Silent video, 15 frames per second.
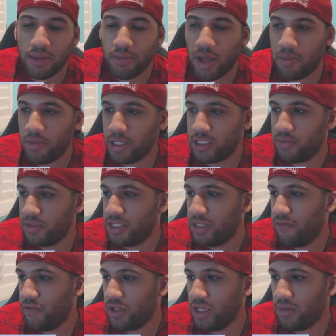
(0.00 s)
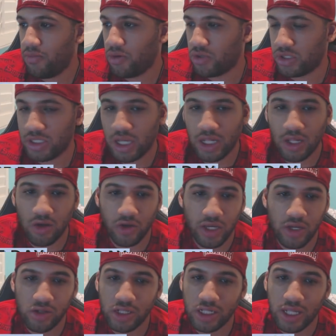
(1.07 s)
time out, but specifically Porcello,
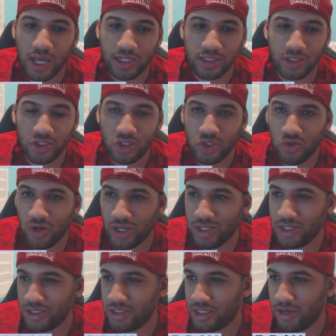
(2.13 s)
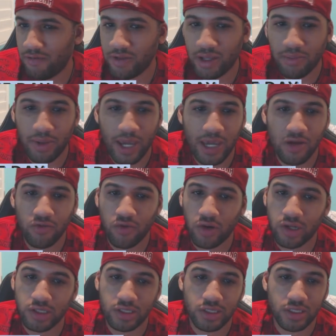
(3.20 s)
he only lasted 2 innings, giving up 8
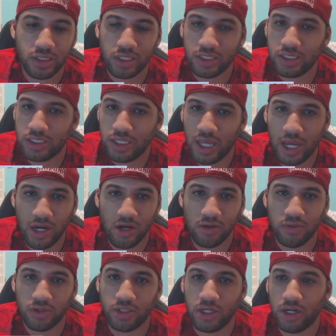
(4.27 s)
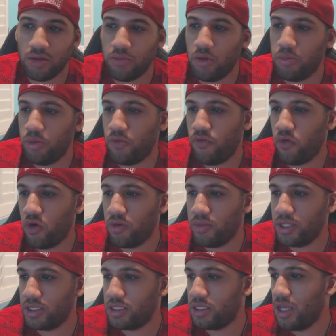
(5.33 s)
runs. Terrible
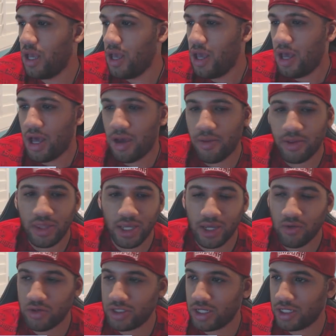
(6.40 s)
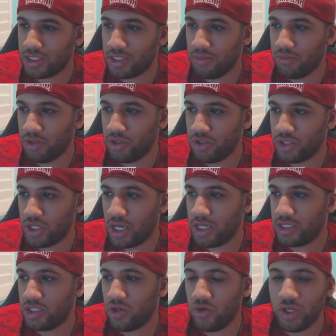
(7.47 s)
performance. I think it was against the Blue
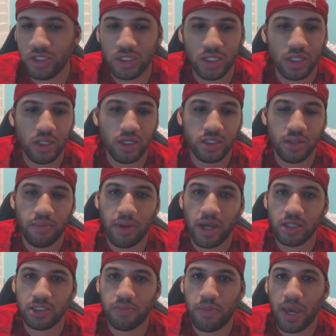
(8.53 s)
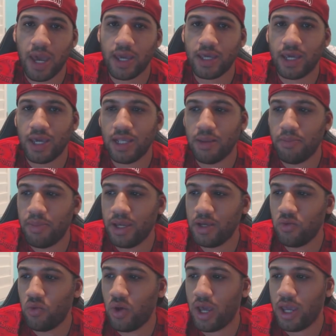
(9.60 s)
Jays. So he's going to look to bounce back in a
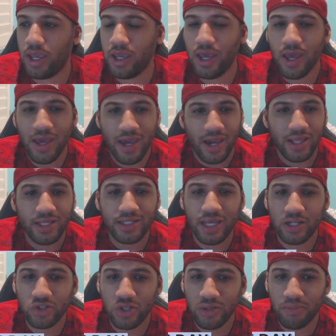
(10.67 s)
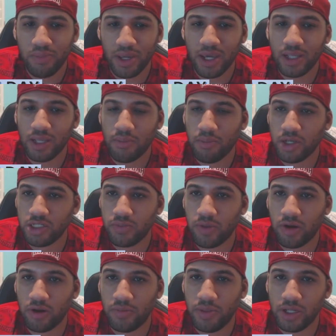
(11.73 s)
big way. And he's actually been a much
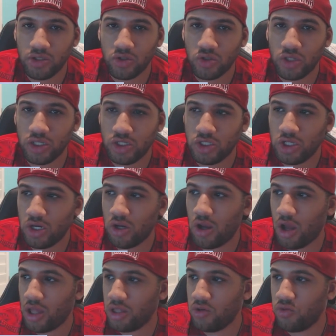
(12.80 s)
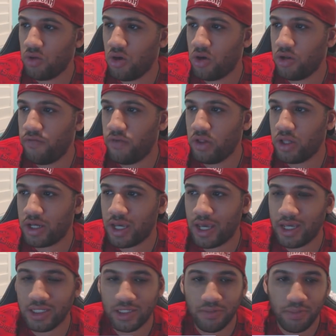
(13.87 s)
better pitcher this year on the road. If you look at
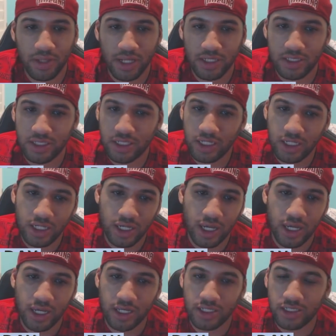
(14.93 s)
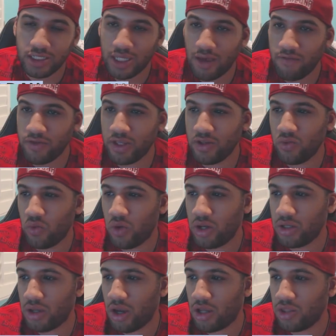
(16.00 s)
his splits, he is
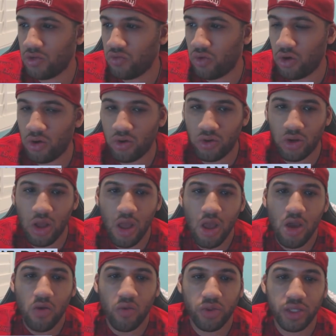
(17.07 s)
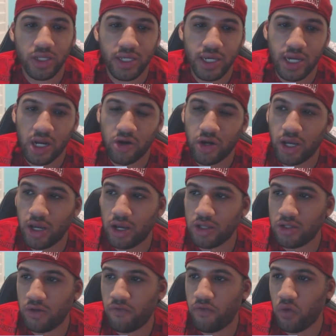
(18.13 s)
7-1 on the road with an ERA
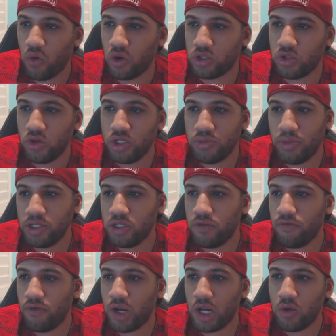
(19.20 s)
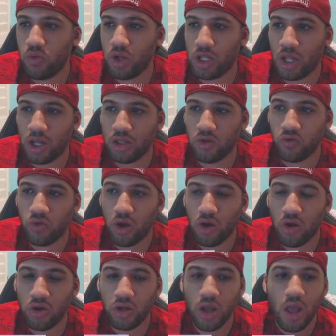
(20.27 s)
under 4. So he's pitching very well on the
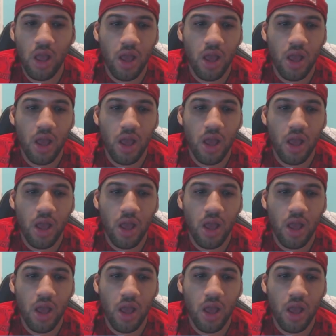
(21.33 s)
road.